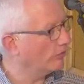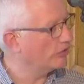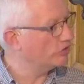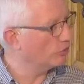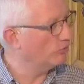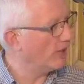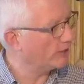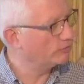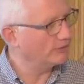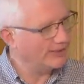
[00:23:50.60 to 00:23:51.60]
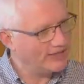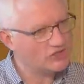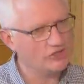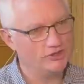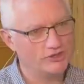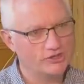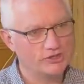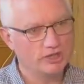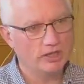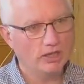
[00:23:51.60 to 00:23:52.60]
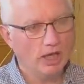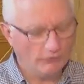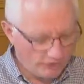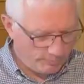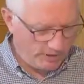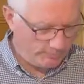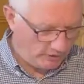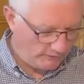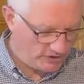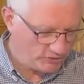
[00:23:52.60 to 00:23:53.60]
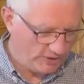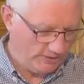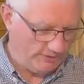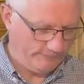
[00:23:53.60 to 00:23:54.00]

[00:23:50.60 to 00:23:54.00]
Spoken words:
the direct relations of the people of Israel.